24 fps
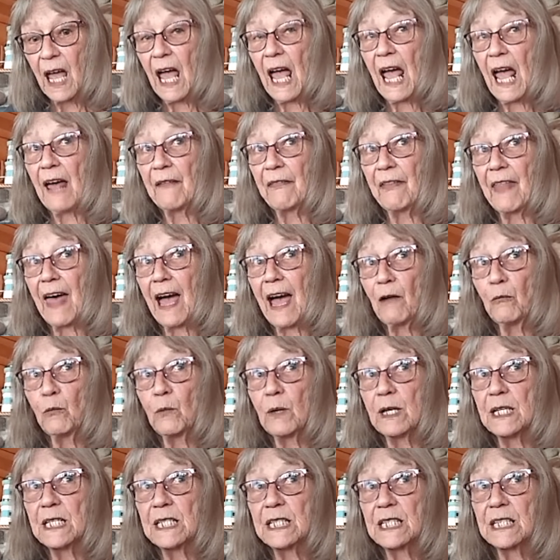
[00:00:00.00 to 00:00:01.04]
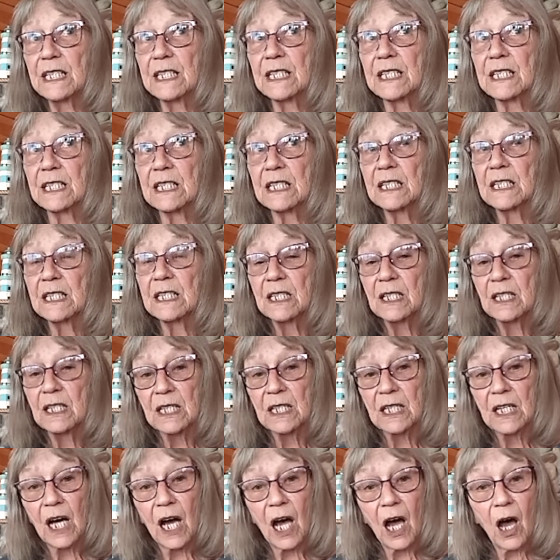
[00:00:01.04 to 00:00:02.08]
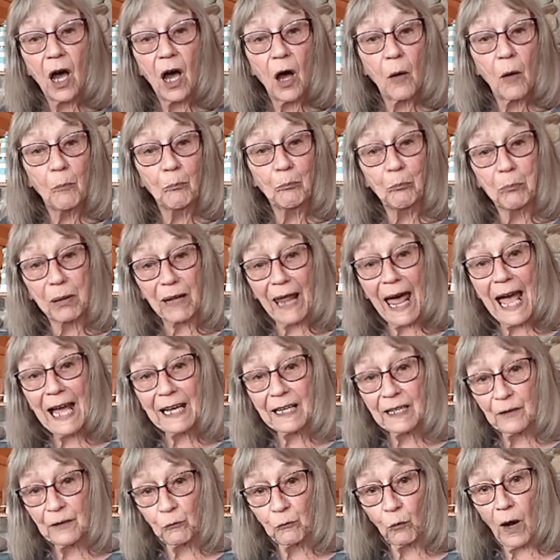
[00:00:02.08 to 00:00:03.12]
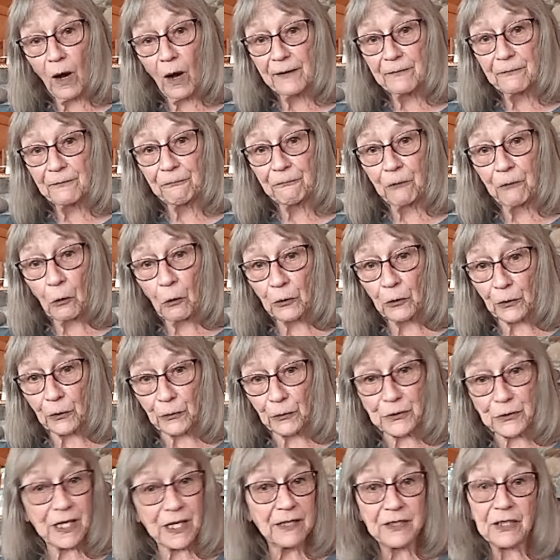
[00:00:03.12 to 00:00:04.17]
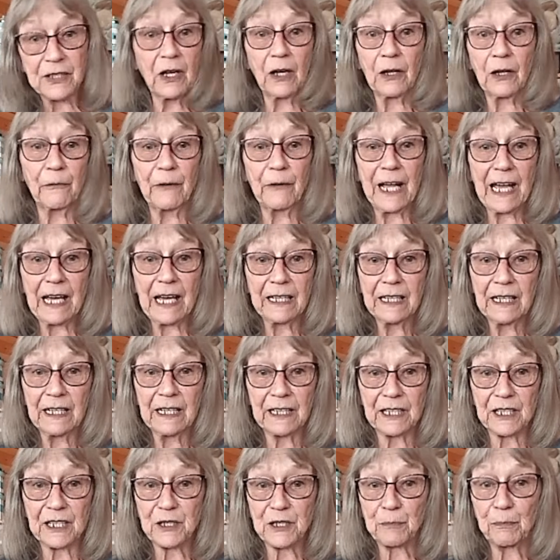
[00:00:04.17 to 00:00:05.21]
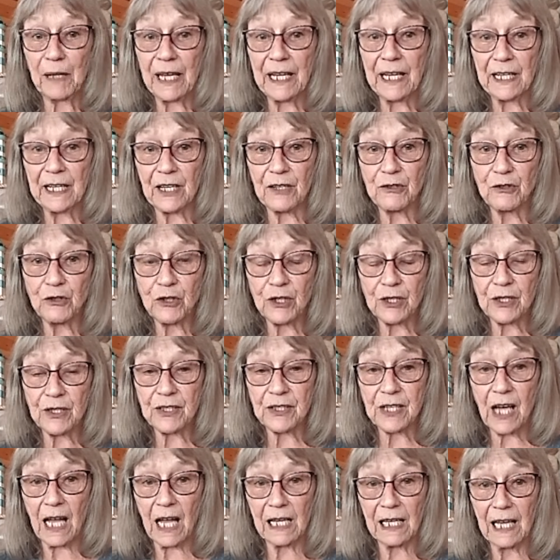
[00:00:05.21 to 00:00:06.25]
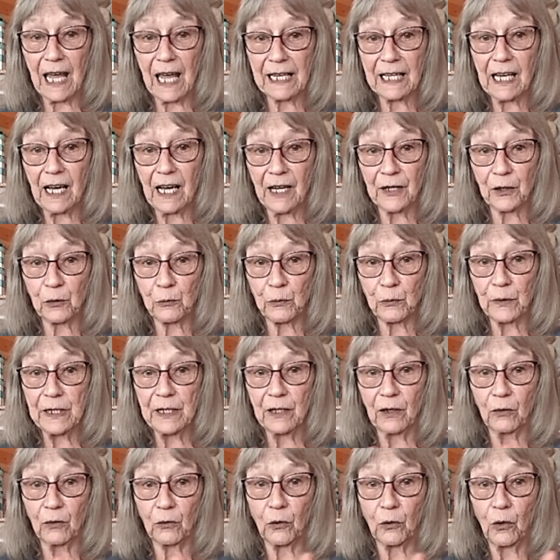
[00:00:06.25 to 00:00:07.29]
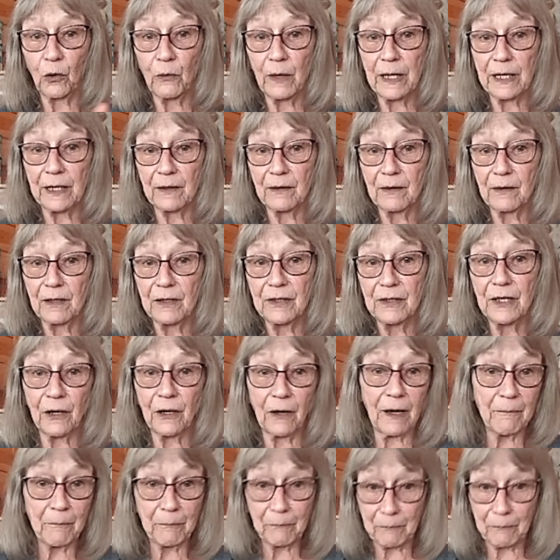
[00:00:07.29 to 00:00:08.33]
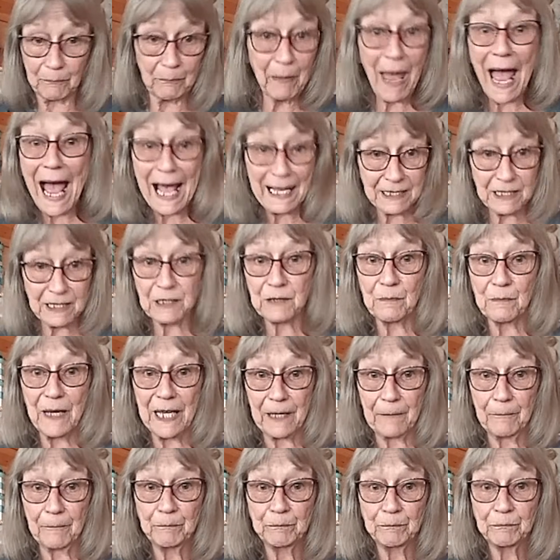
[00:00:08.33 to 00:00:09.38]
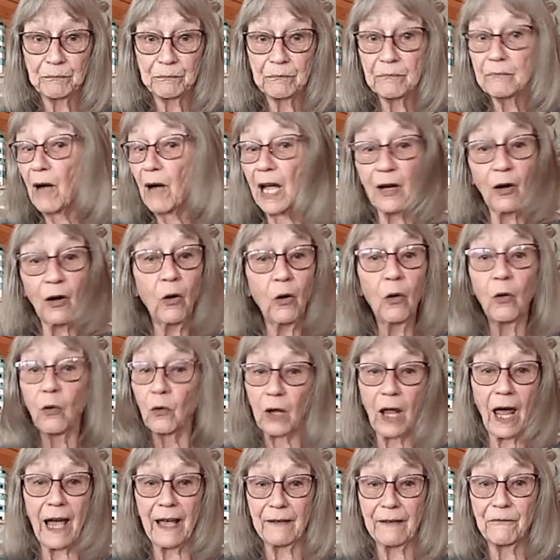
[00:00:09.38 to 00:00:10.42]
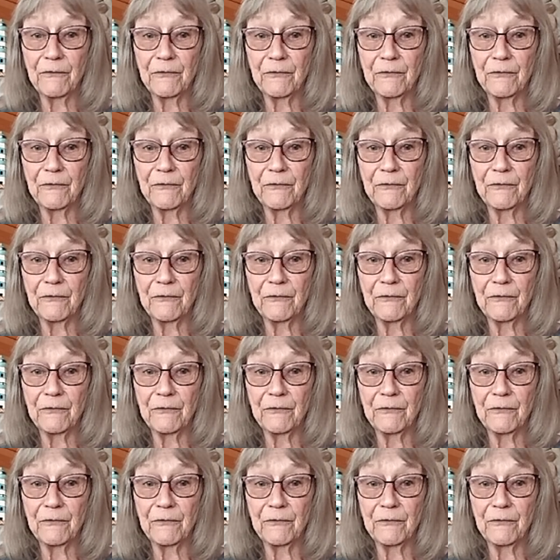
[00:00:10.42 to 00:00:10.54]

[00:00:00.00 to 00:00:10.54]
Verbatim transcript: And that was black and white photos. That's the only way I can explain it, just like on a reel going, you know, and past me my whole life.